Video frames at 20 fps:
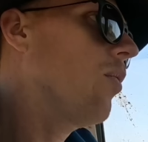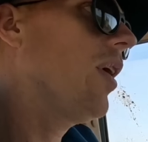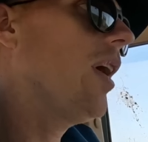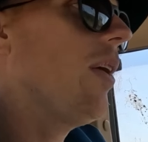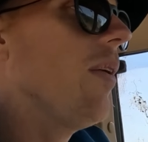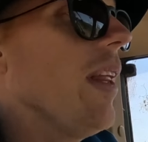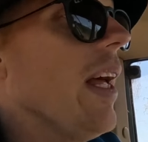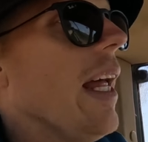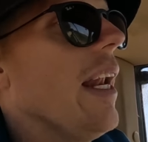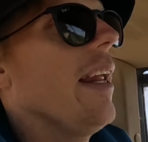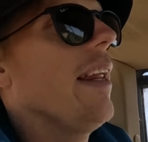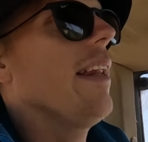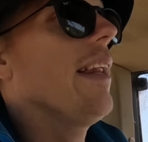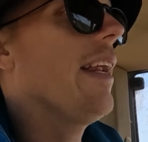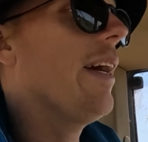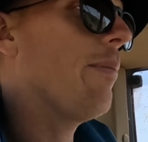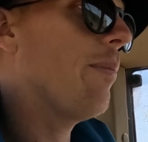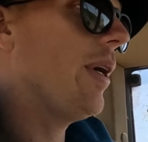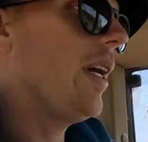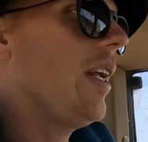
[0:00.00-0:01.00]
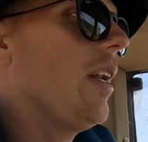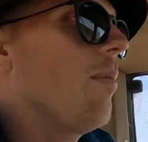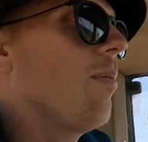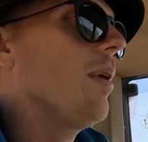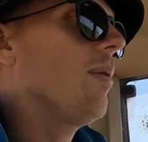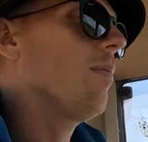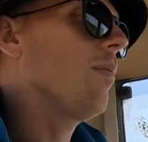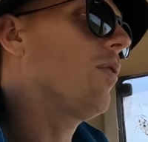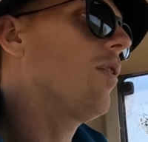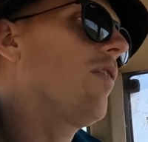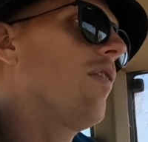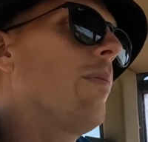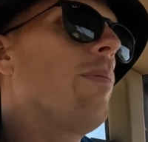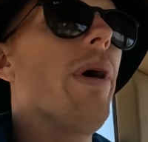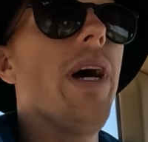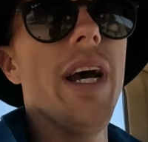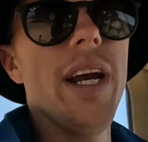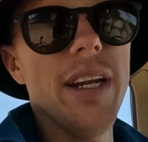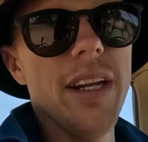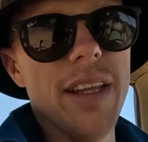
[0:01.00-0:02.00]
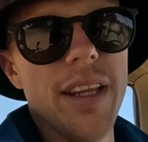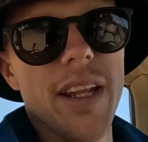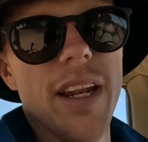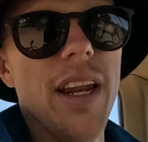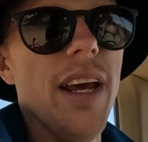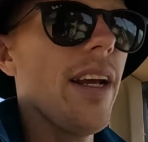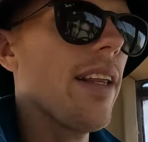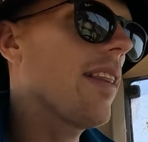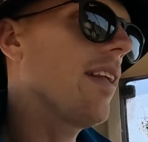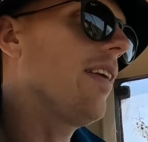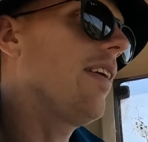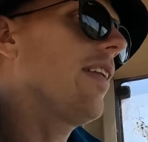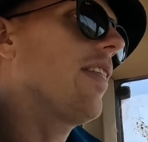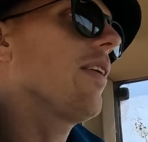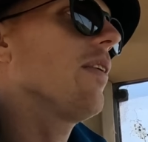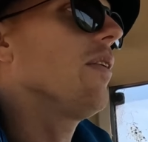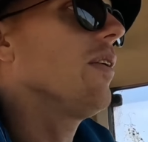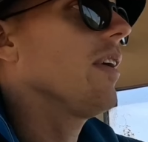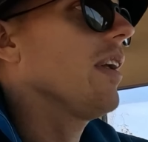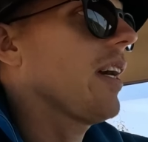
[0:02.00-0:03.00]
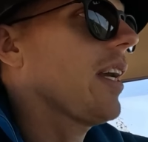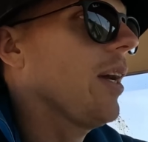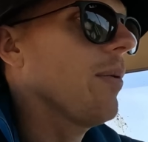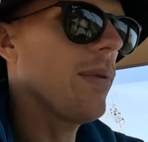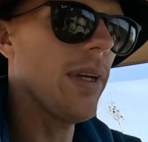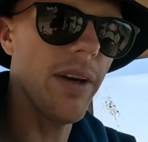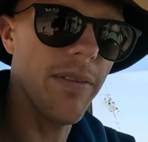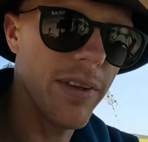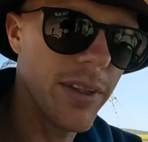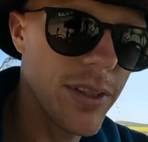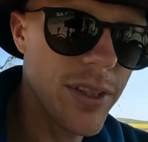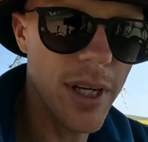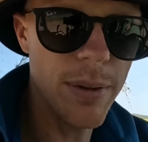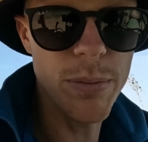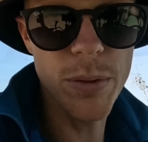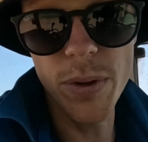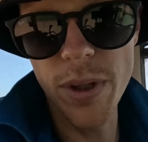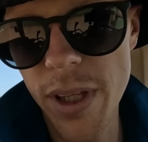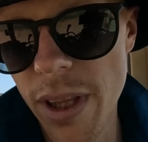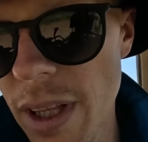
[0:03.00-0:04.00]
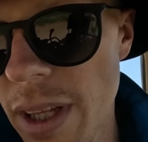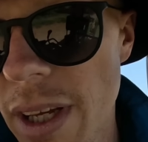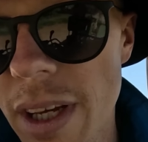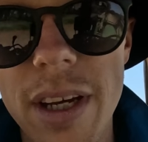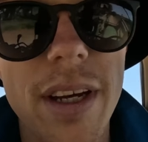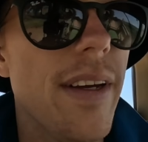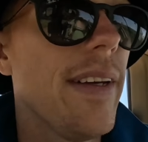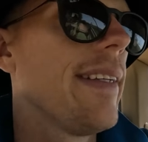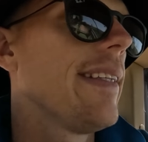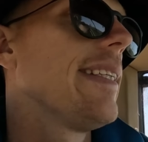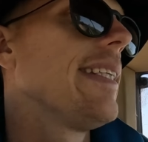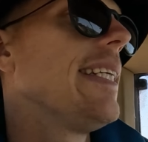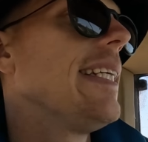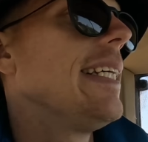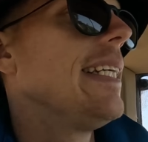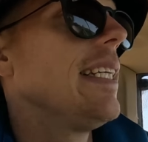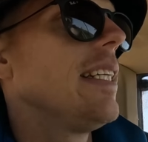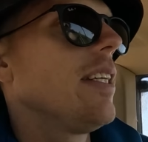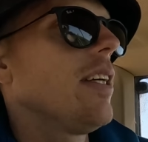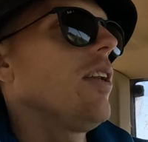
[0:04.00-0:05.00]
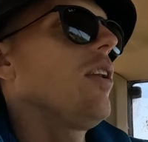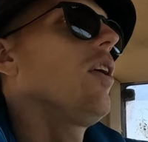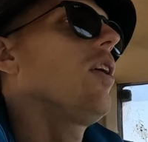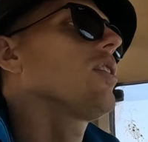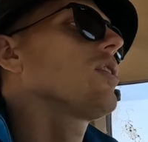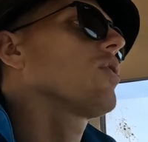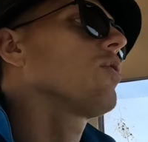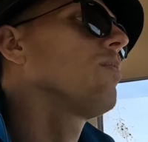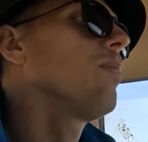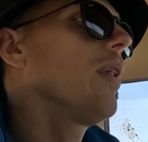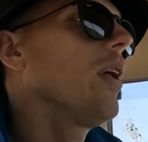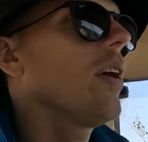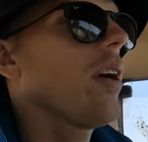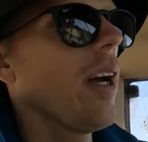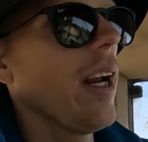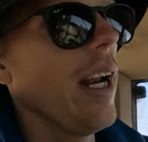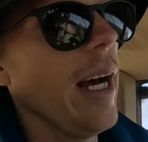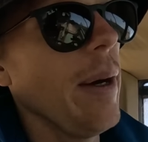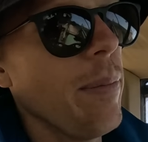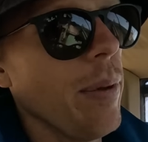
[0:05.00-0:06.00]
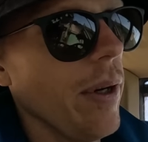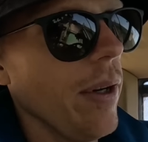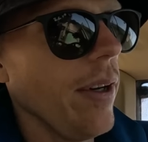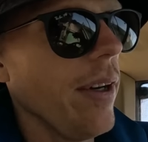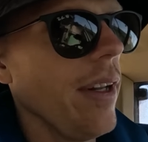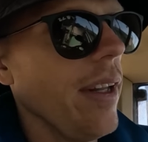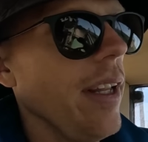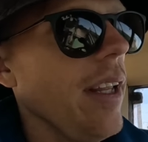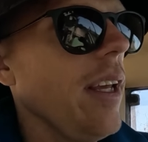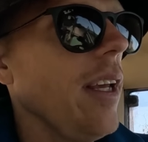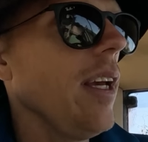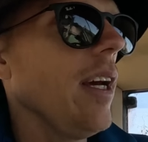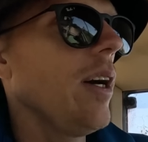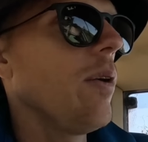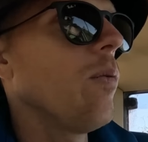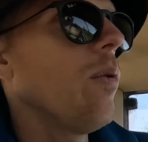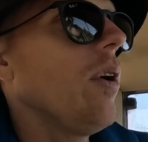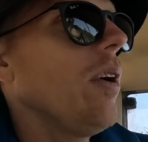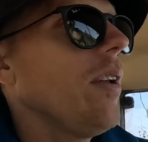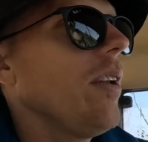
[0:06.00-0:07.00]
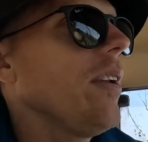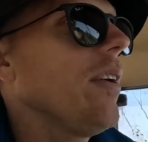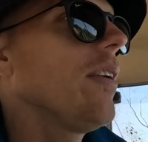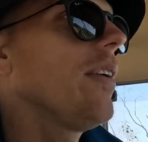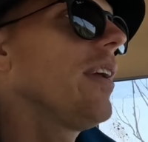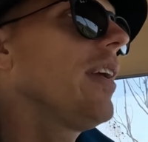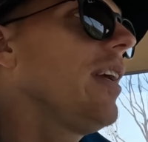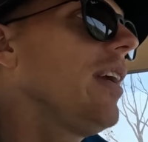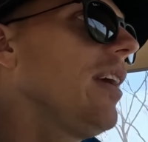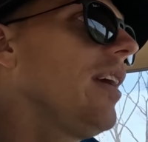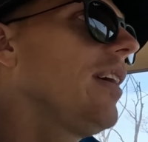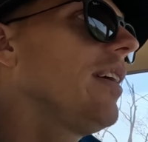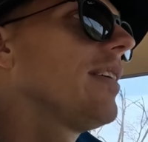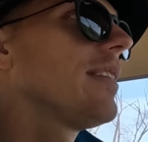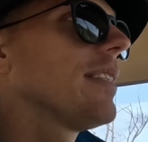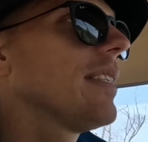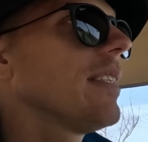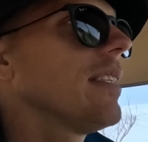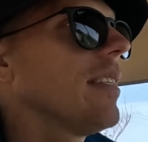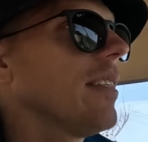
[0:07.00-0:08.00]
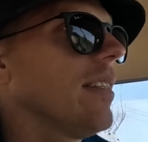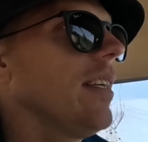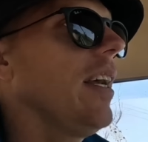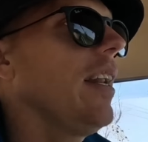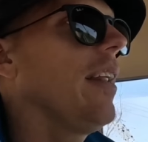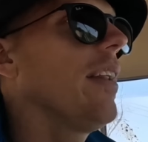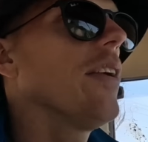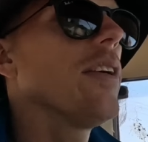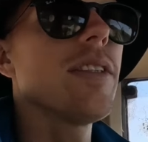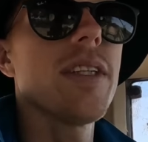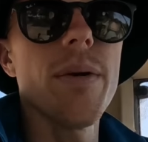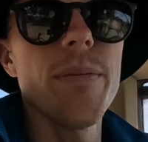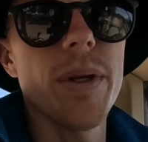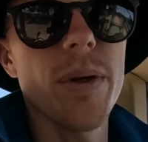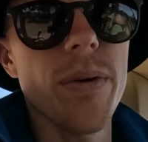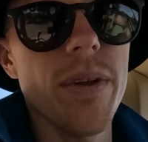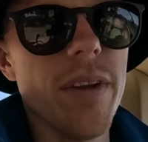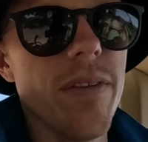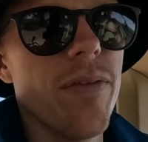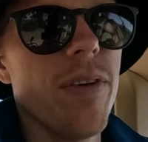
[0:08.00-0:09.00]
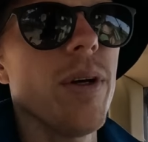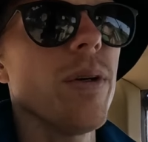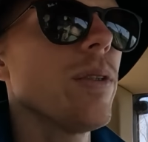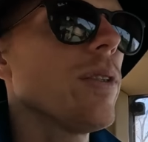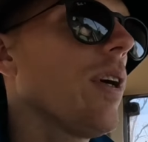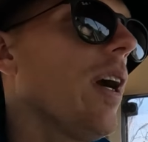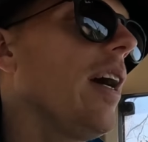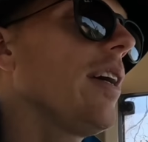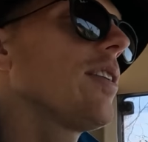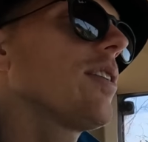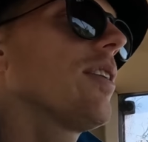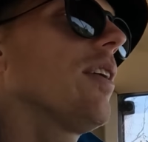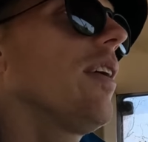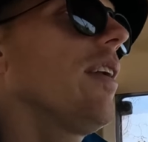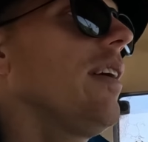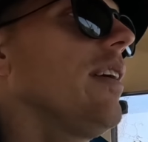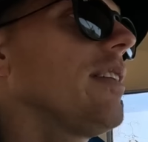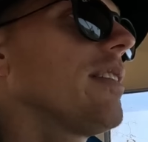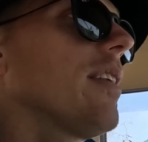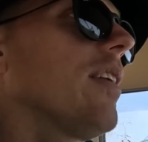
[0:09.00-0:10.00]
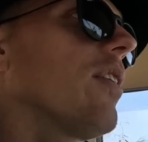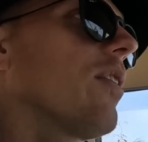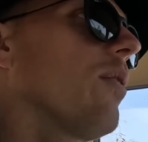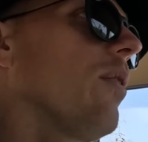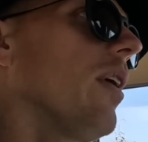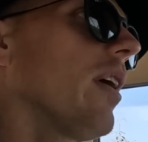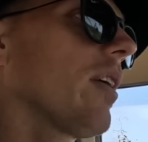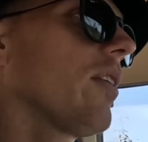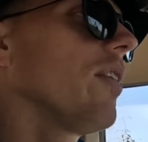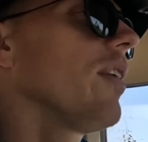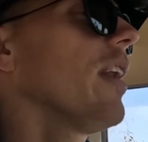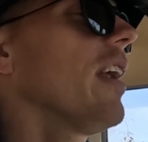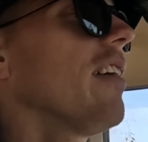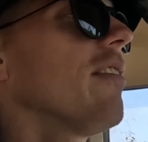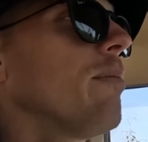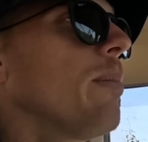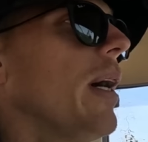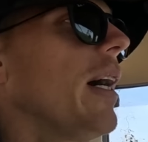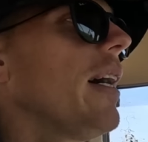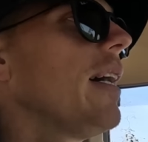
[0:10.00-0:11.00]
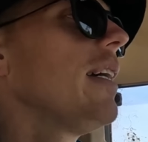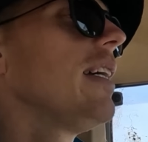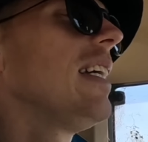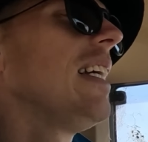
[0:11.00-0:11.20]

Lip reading: Well, that ended up being a bit more of a pain in the neck than I thought. I kept having trouble with the nozzle blocking up on the wand on here. I need to do something with the filtration on it. It's not quite good enough, but